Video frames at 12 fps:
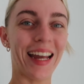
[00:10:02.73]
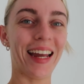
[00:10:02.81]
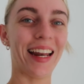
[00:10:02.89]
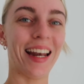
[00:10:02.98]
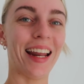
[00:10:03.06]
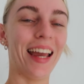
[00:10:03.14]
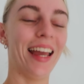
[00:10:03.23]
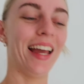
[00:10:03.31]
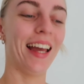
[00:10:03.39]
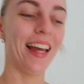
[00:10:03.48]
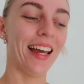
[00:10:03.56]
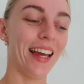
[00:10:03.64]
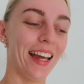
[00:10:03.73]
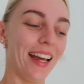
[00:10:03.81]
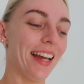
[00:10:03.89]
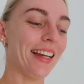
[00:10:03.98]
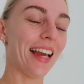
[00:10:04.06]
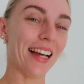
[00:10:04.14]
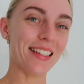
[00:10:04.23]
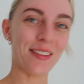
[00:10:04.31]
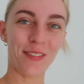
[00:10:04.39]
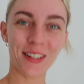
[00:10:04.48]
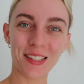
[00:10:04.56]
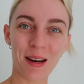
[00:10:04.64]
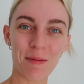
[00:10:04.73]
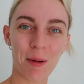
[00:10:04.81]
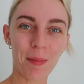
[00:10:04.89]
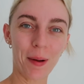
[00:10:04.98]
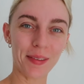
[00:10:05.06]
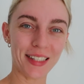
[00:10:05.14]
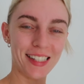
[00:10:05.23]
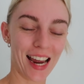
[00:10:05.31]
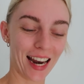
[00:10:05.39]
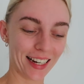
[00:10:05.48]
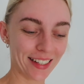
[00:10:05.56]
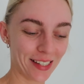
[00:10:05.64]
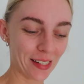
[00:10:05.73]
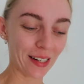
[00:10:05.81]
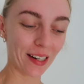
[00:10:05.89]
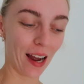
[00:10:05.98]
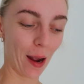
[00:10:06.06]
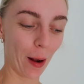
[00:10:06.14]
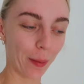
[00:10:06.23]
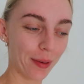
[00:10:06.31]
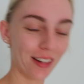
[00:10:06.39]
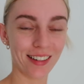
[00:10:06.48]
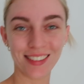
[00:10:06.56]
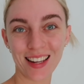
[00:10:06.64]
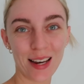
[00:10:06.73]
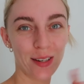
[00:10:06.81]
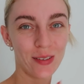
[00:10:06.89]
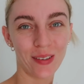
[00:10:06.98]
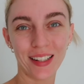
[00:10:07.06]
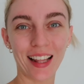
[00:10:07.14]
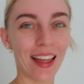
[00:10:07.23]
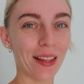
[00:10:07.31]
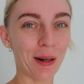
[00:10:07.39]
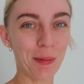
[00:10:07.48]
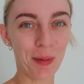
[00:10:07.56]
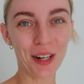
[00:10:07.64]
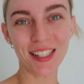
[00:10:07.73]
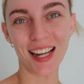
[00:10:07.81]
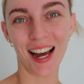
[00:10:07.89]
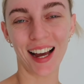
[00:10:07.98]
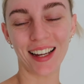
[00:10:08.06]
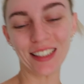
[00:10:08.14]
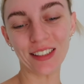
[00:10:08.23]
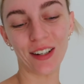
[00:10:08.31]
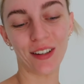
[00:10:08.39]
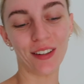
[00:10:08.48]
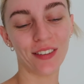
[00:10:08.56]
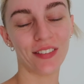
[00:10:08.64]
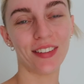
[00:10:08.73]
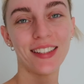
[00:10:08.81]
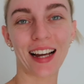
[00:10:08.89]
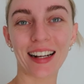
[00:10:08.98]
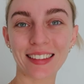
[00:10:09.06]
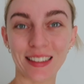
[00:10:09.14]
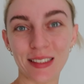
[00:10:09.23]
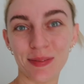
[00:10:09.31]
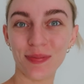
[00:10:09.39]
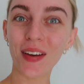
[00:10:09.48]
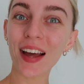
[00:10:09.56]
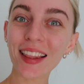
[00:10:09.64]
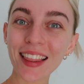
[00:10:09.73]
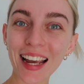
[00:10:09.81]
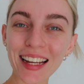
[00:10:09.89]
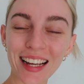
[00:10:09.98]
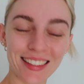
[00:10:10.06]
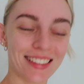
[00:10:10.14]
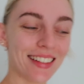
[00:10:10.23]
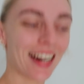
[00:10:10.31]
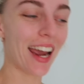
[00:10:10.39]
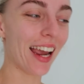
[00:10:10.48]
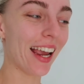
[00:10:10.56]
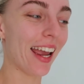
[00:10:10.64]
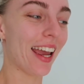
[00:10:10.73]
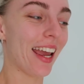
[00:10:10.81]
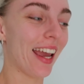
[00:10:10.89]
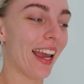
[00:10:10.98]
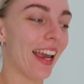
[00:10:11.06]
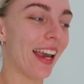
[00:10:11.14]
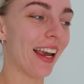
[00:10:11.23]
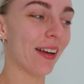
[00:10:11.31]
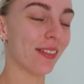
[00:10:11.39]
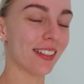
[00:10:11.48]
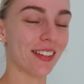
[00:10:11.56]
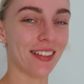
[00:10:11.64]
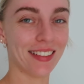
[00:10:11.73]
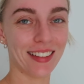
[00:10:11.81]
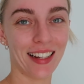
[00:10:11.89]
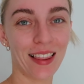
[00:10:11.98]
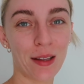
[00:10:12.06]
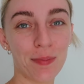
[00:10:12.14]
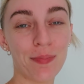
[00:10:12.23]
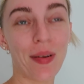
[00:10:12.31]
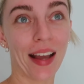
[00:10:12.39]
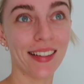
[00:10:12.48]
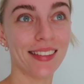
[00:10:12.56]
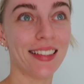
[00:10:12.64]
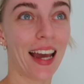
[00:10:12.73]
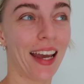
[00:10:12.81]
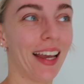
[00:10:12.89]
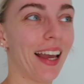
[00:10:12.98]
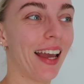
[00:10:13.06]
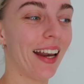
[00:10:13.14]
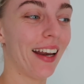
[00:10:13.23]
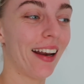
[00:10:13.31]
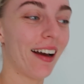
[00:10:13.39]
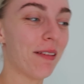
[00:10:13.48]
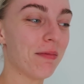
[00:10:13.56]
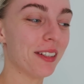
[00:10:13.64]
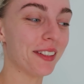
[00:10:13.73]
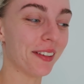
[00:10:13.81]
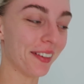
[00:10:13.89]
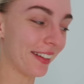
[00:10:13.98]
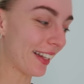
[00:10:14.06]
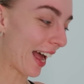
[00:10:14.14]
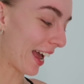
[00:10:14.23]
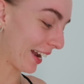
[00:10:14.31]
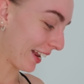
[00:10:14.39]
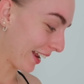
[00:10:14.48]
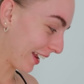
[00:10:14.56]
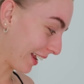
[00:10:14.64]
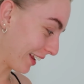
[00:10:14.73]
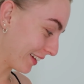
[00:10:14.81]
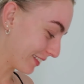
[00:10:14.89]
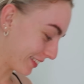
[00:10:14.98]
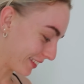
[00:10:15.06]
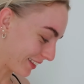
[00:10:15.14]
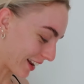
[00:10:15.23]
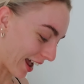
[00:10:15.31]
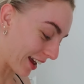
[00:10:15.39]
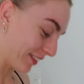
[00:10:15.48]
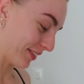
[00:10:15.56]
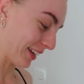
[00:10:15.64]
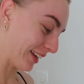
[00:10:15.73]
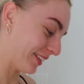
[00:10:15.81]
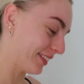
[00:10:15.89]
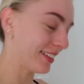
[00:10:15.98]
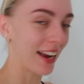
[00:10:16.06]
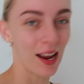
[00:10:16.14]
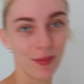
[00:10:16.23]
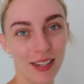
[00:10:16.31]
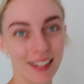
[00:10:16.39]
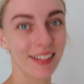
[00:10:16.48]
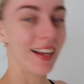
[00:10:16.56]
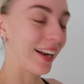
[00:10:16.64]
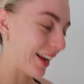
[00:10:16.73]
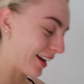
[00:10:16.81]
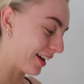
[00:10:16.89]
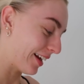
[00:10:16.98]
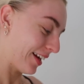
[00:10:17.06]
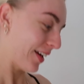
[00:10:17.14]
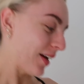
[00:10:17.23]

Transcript: and yeah, it's the first time I'm probably chatting to you. I hope you just enjoyed that little montage of Jackson's birthday yesterday. It was honestly the best day and I'm so glad he had a really good time. He said he